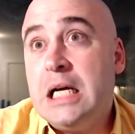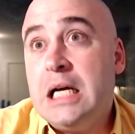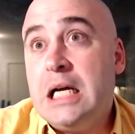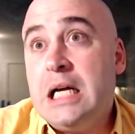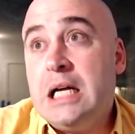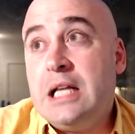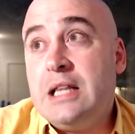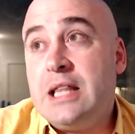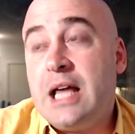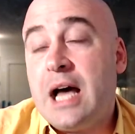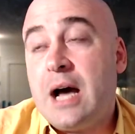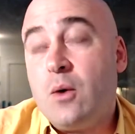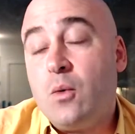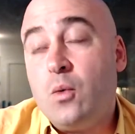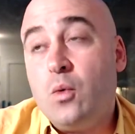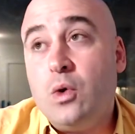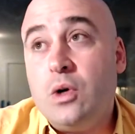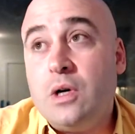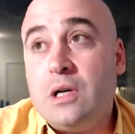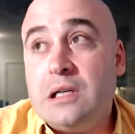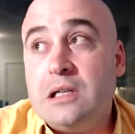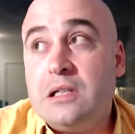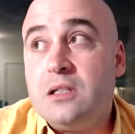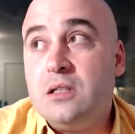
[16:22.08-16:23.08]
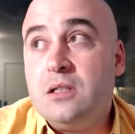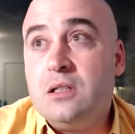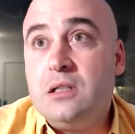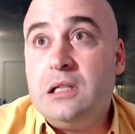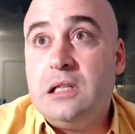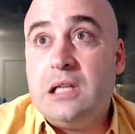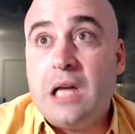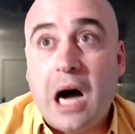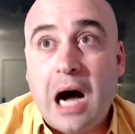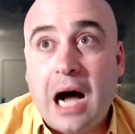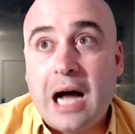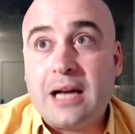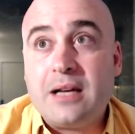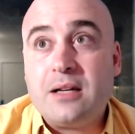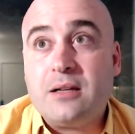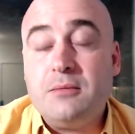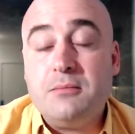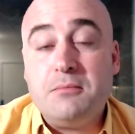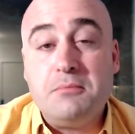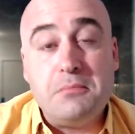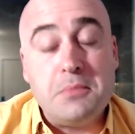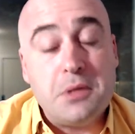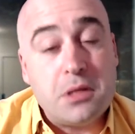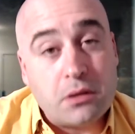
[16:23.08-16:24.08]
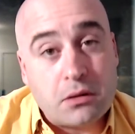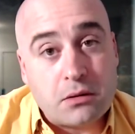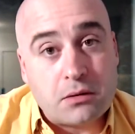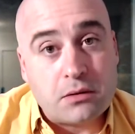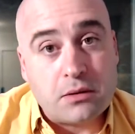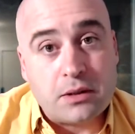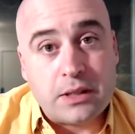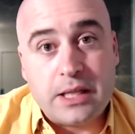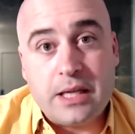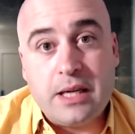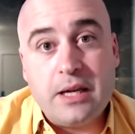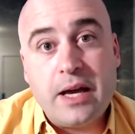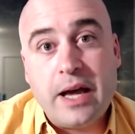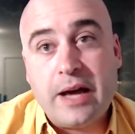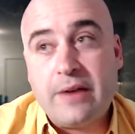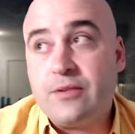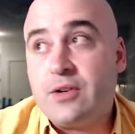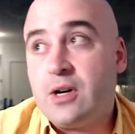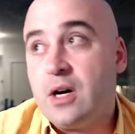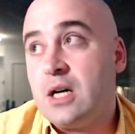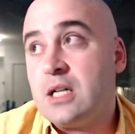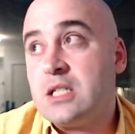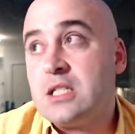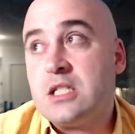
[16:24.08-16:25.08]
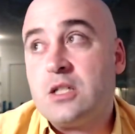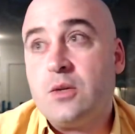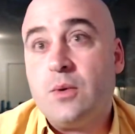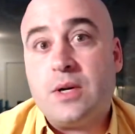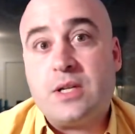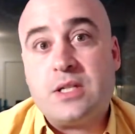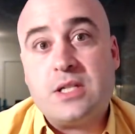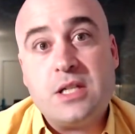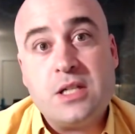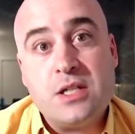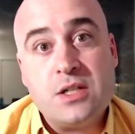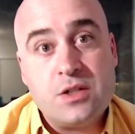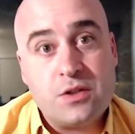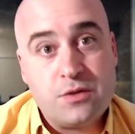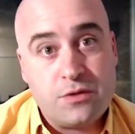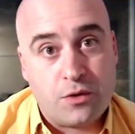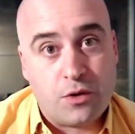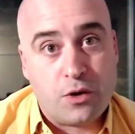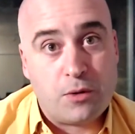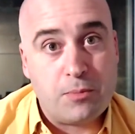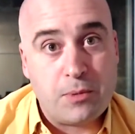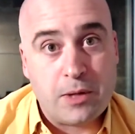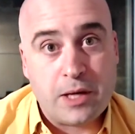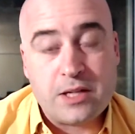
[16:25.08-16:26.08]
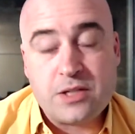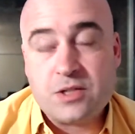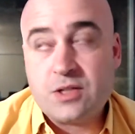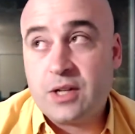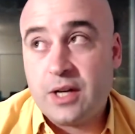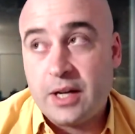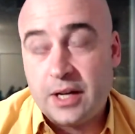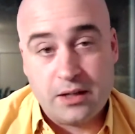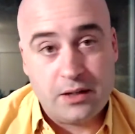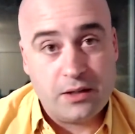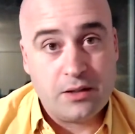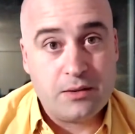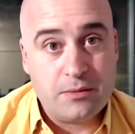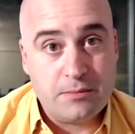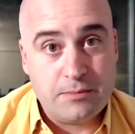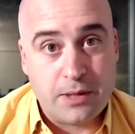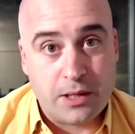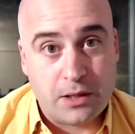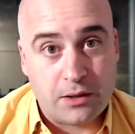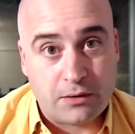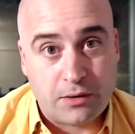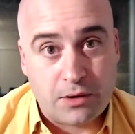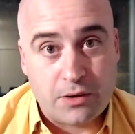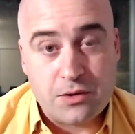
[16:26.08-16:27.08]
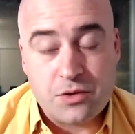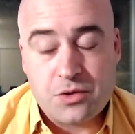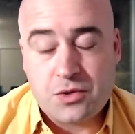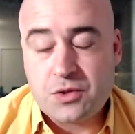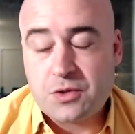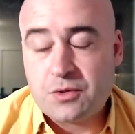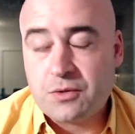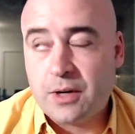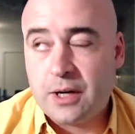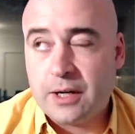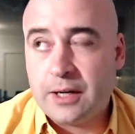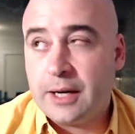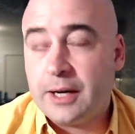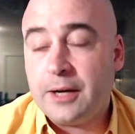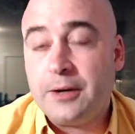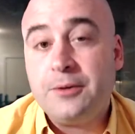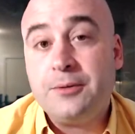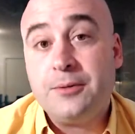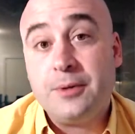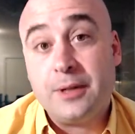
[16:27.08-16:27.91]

that would not merely have consequences for a place like Belarus right now,